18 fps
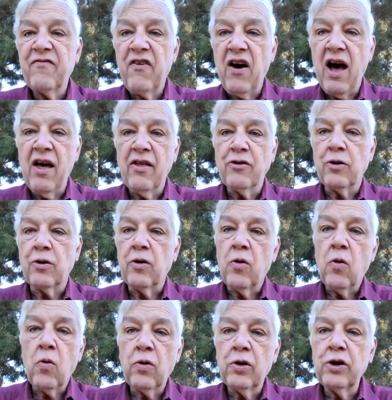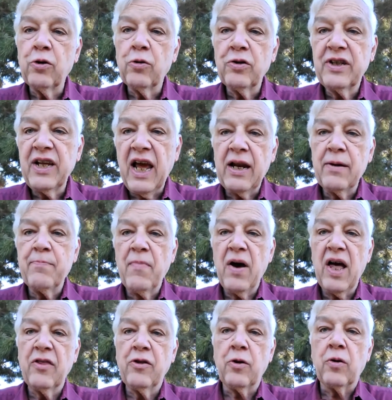father or your dead
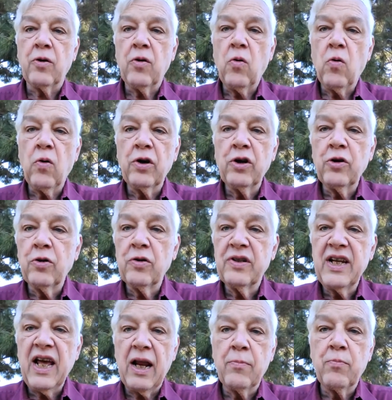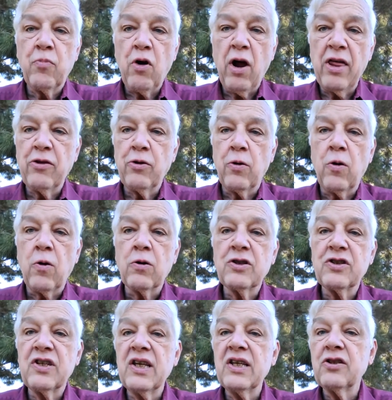mother or your dead brother or
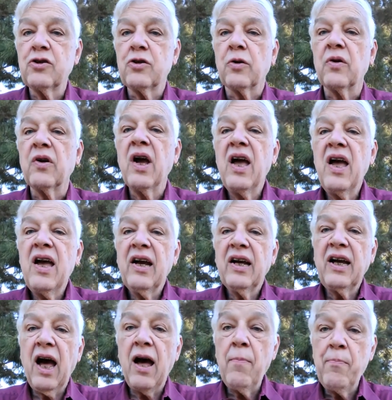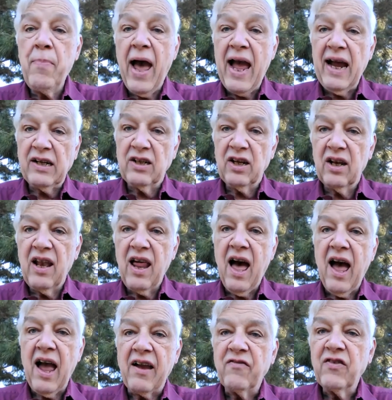sister come back to
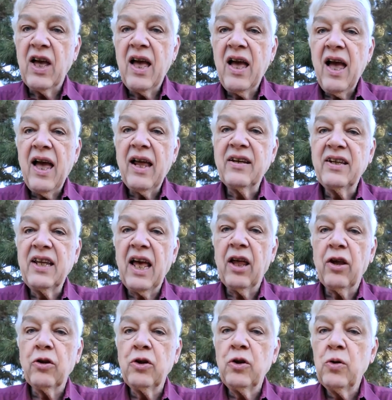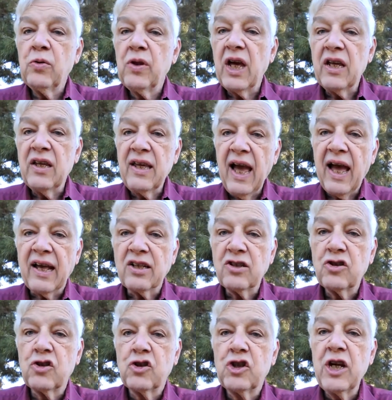life and tell you that,
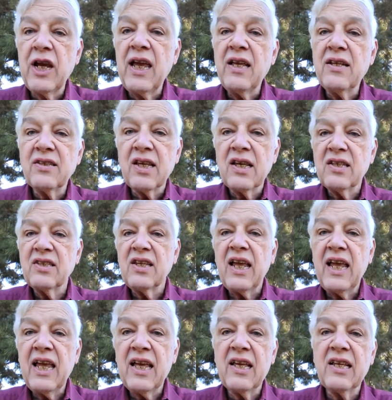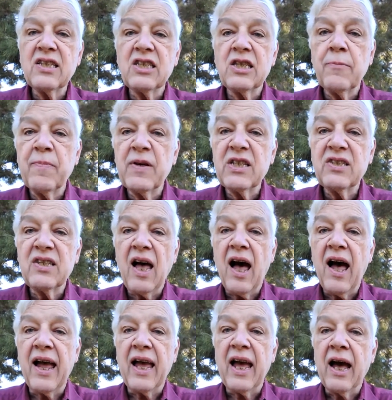yes, Jesus is the
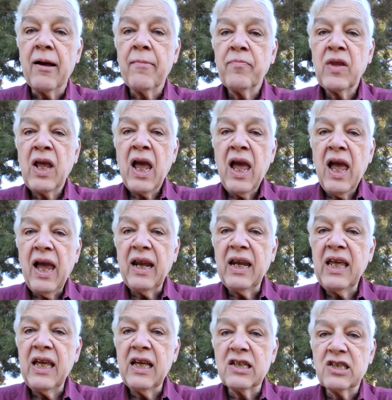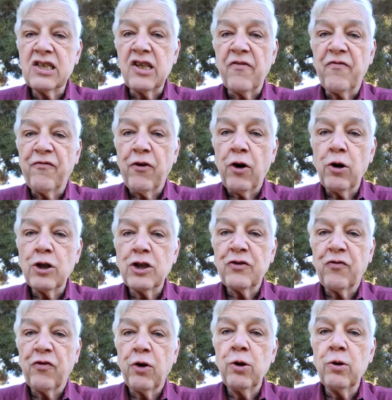Messiah and he is the
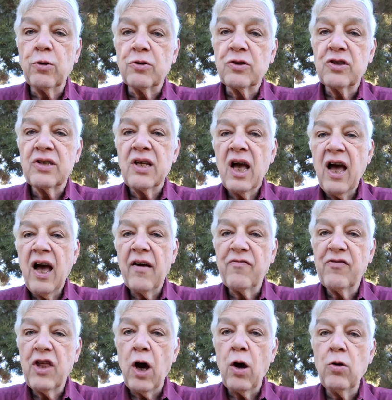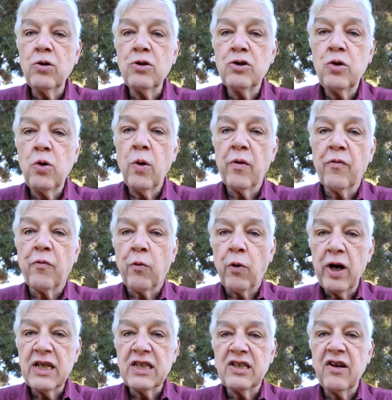first fruits of those who have
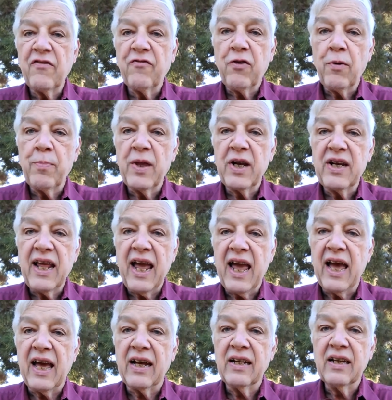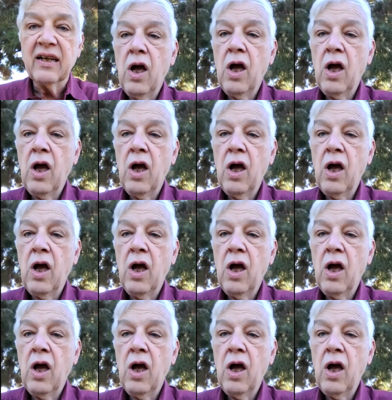risen from the dead.